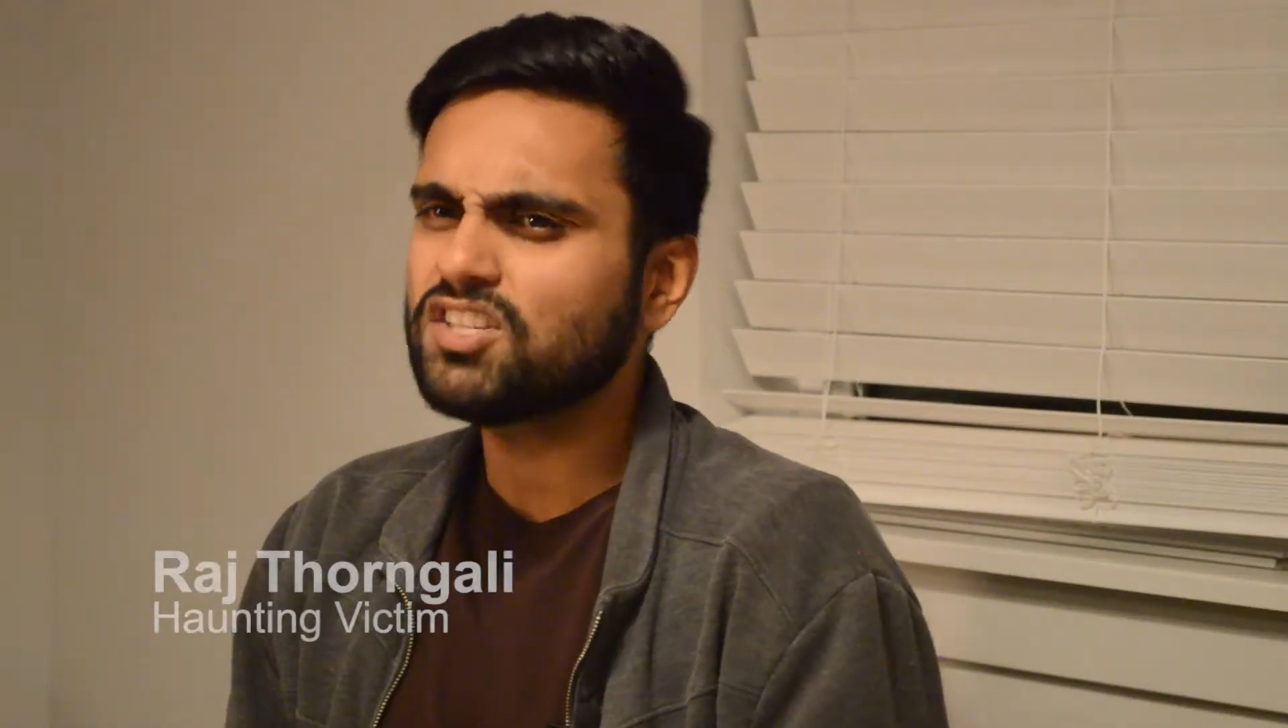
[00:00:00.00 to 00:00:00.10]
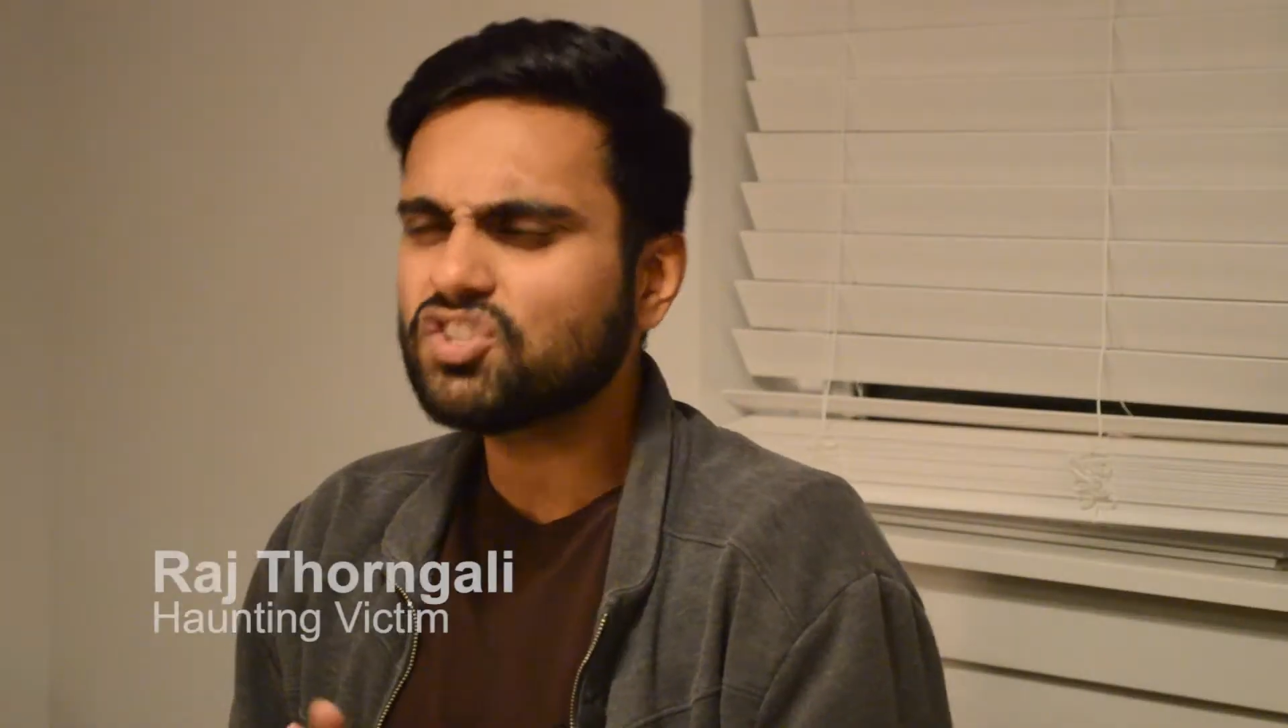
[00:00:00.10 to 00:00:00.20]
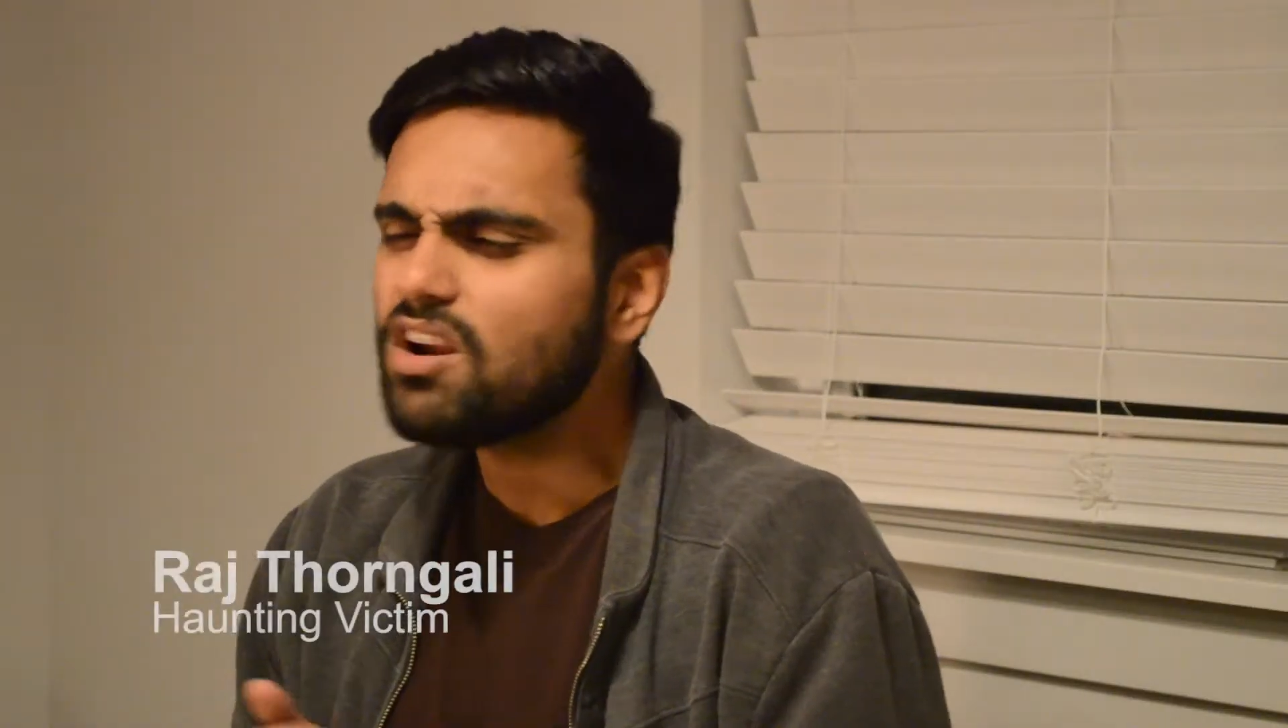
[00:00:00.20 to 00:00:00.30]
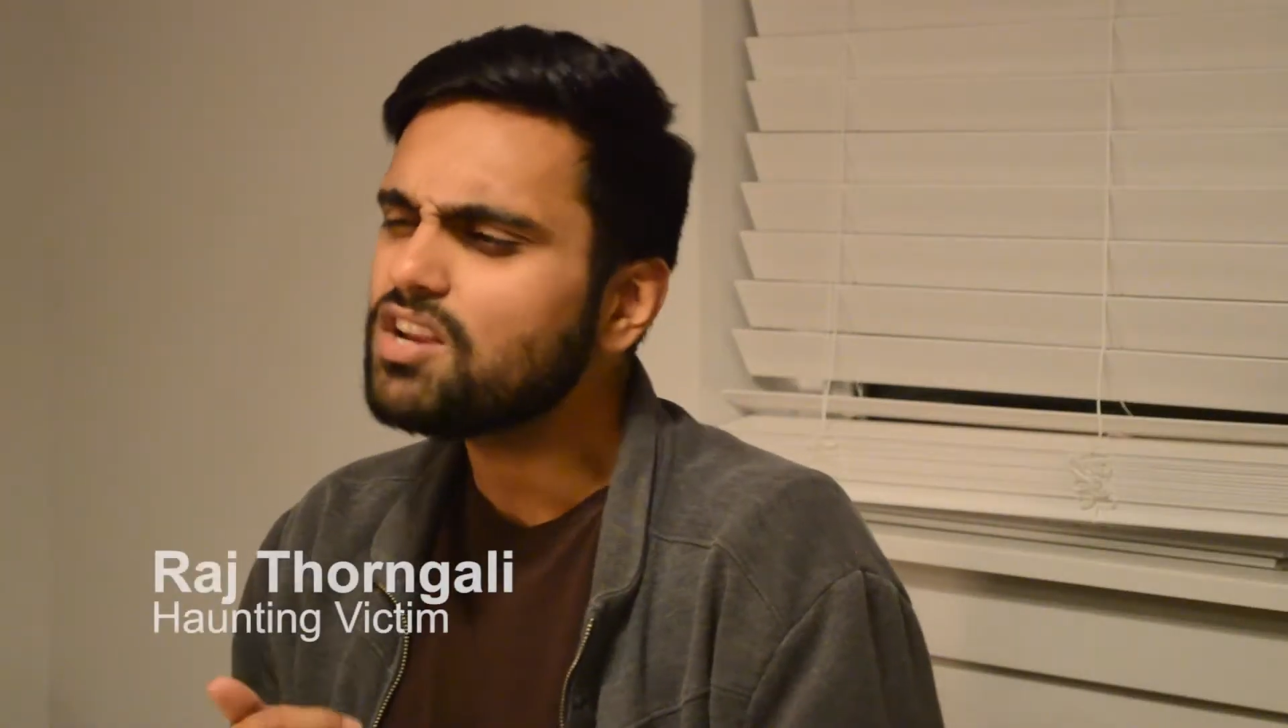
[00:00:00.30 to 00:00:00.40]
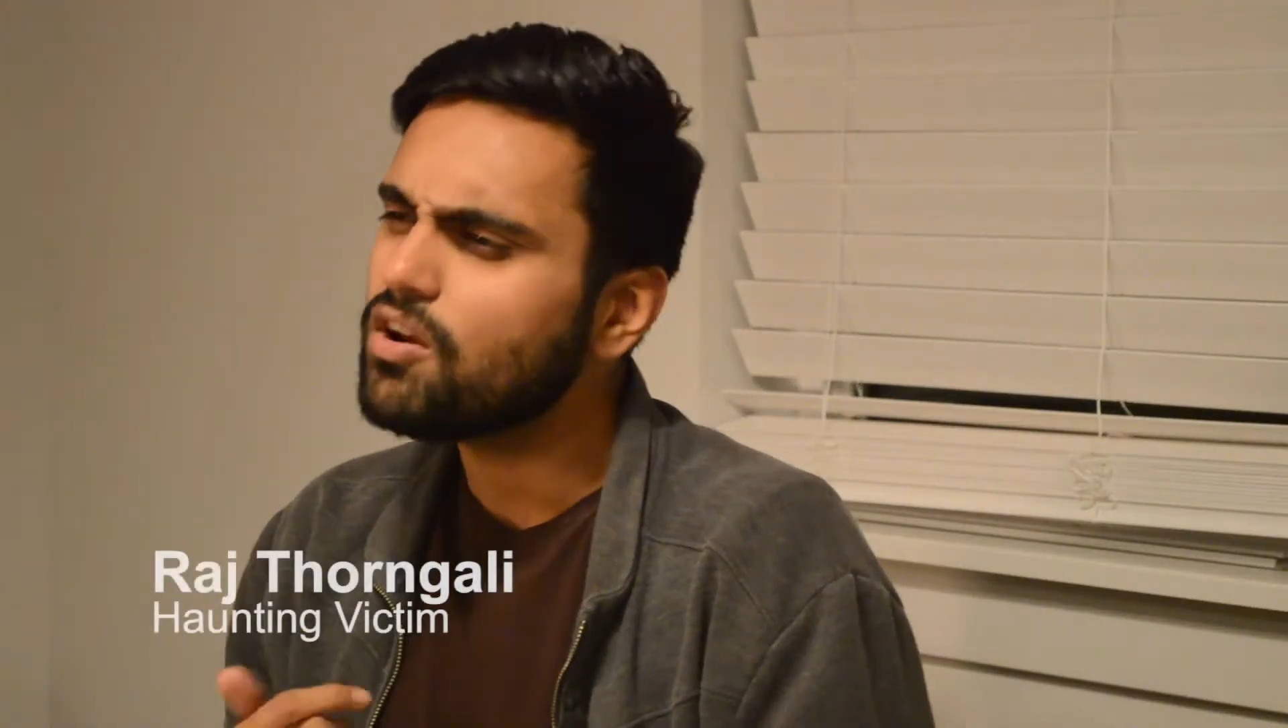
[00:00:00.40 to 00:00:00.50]

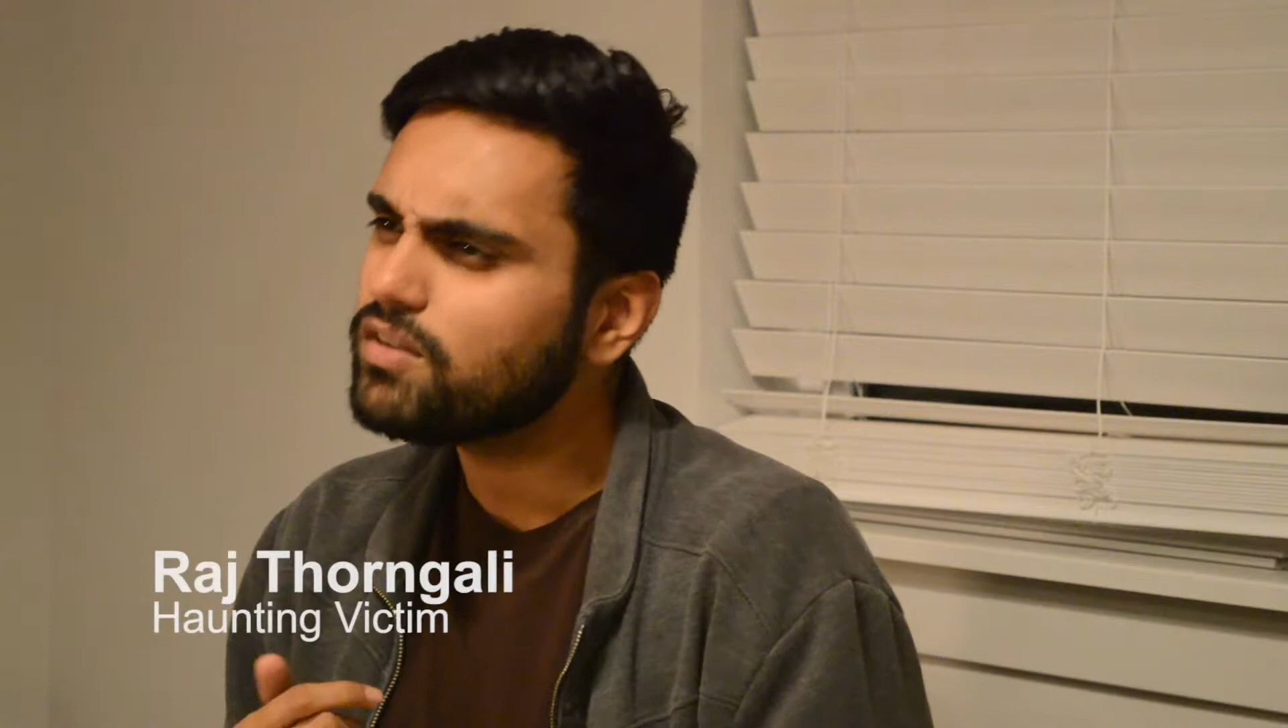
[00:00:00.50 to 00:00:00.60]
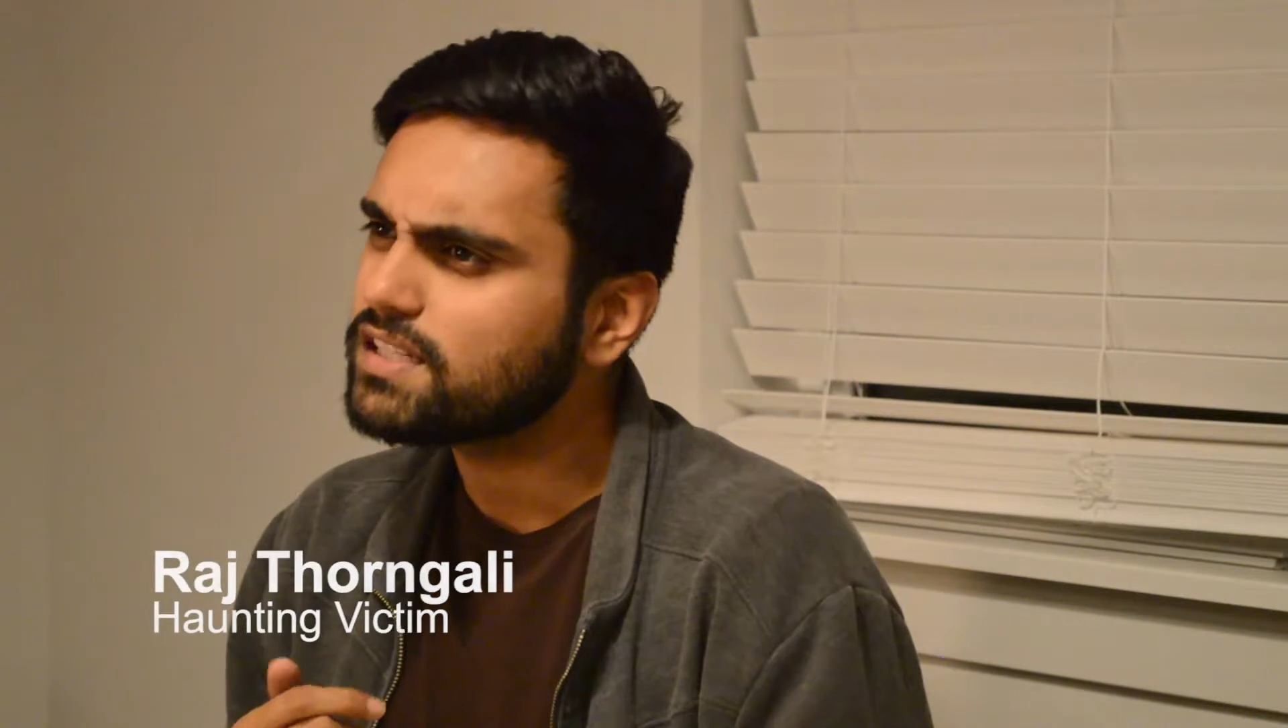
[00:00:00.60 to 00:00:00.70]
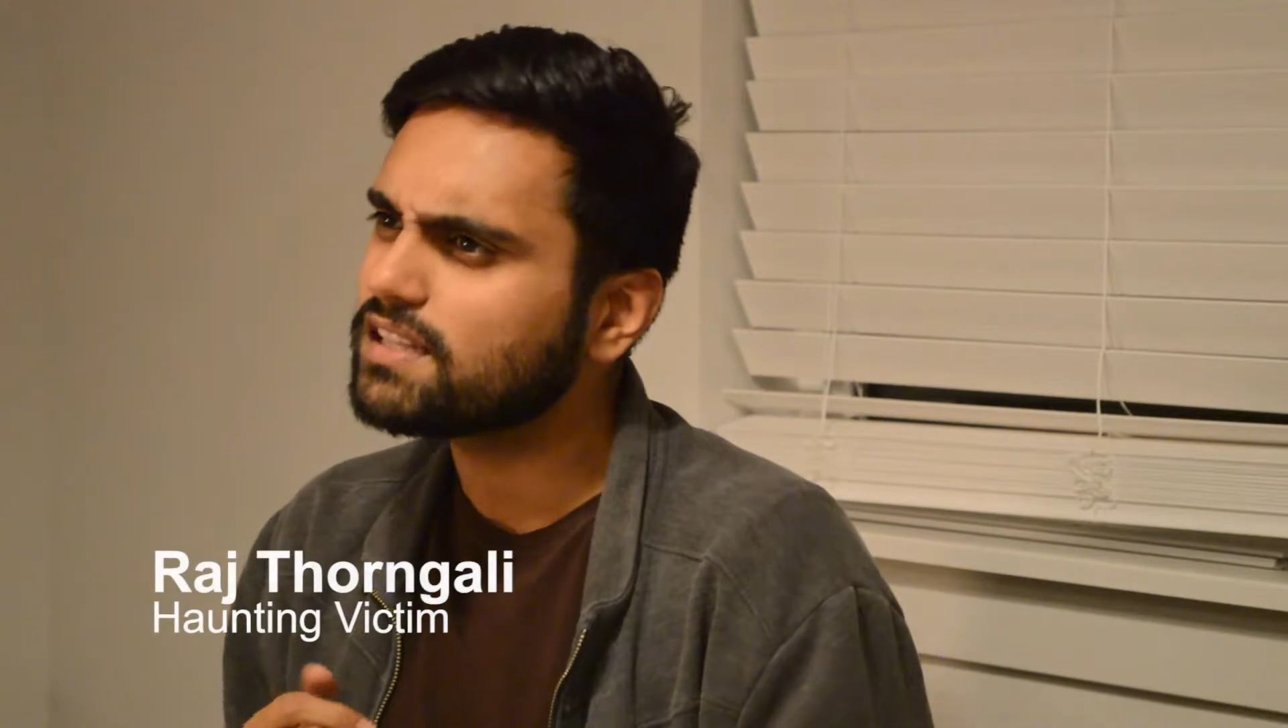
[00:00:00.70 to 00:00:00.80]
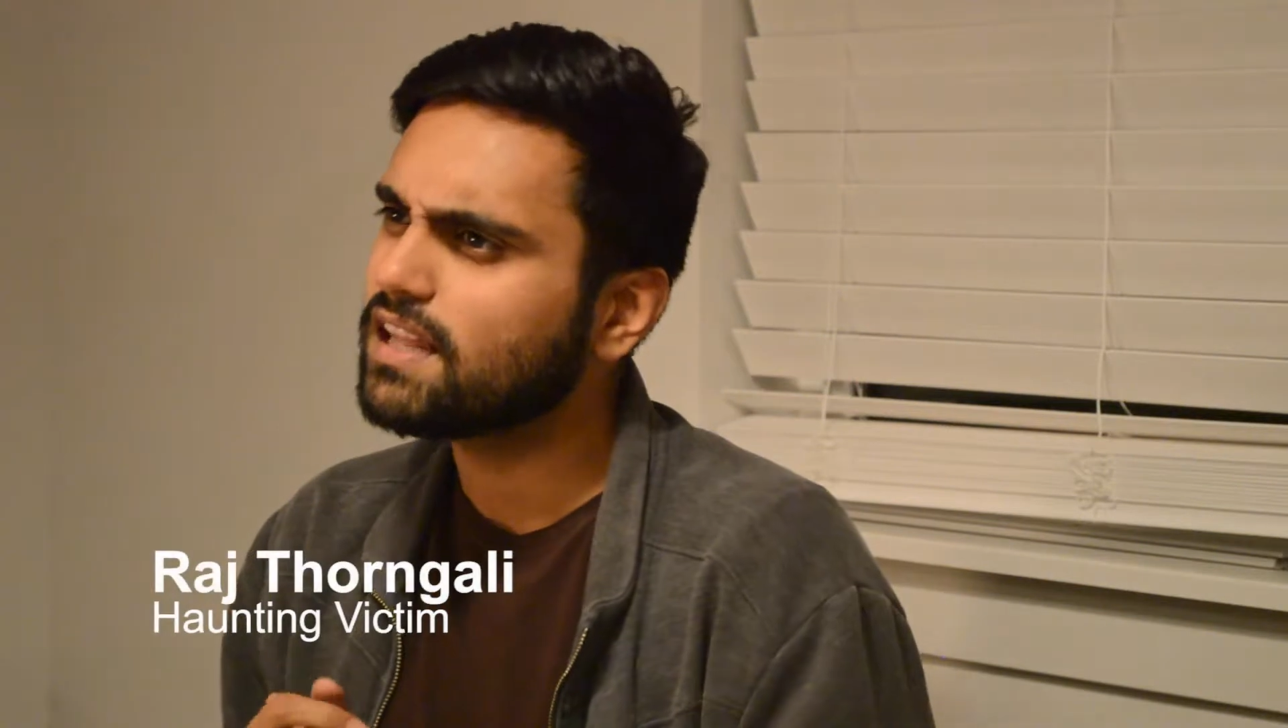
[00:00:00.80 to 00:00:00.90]
started noticing